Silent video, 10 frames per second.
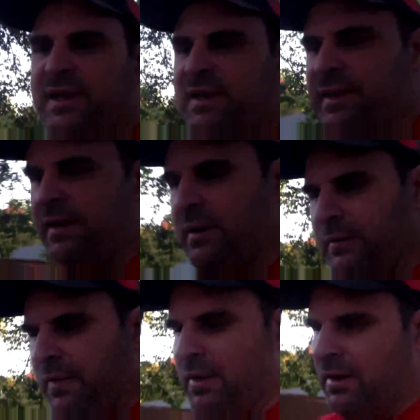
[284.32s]
that taken care
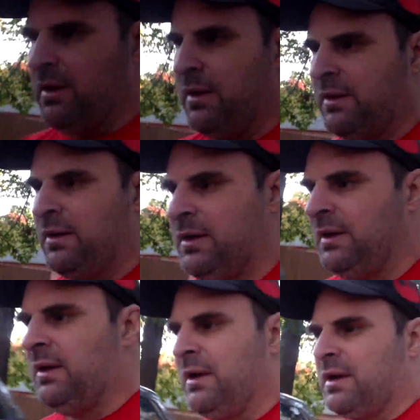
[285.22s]
of
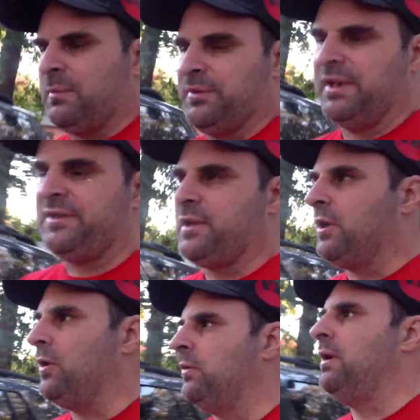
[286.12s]
a couple days
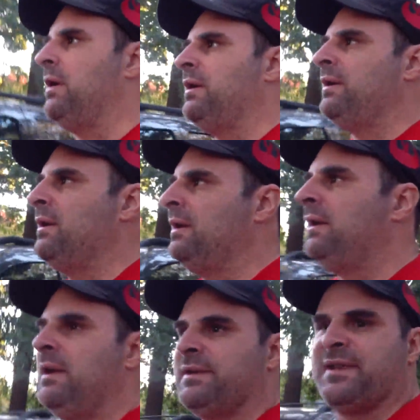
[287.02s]
ago.
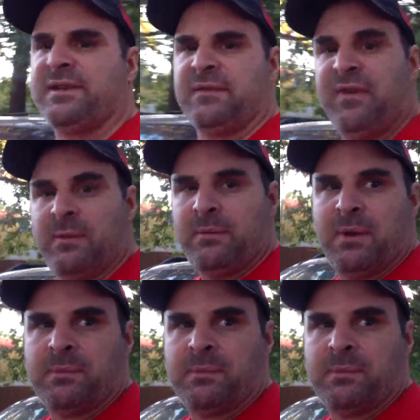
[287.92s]
Saw some family